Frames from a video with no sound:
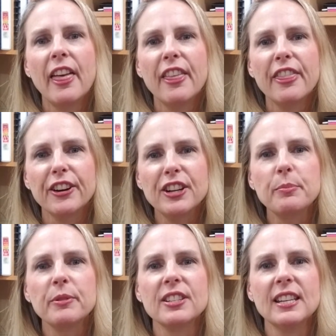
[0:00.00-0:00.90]

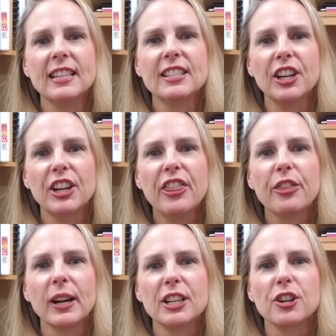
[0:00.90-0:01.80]
30% is a good
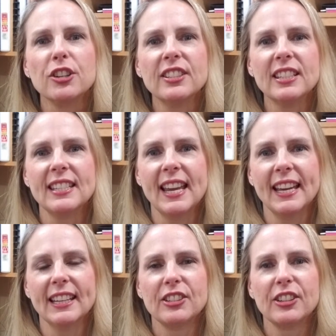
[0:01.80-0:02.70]
threshold to stay
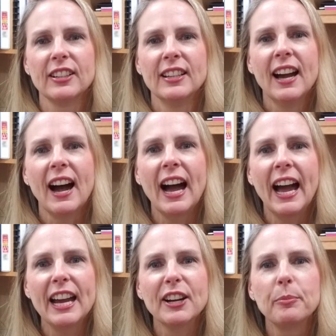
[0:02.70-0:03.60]
under. A
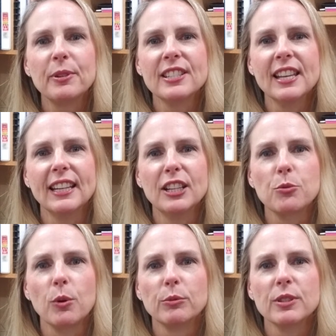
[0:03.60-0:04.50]
higher percentage
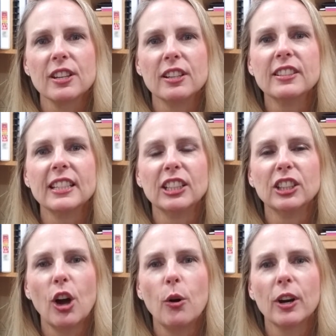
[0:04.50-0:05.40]
will result in a
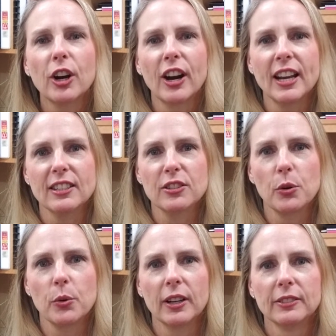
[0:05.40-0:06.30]
lower credit
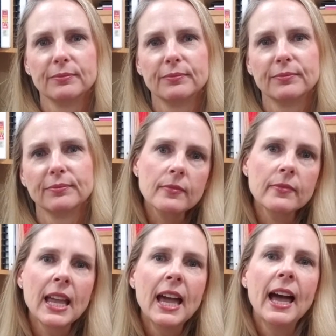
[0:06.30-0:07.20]
score.
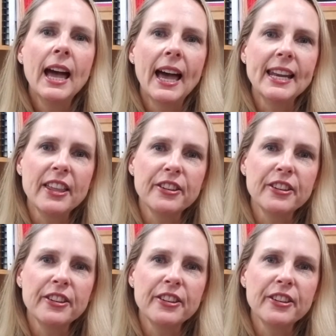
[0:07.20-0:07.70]
Another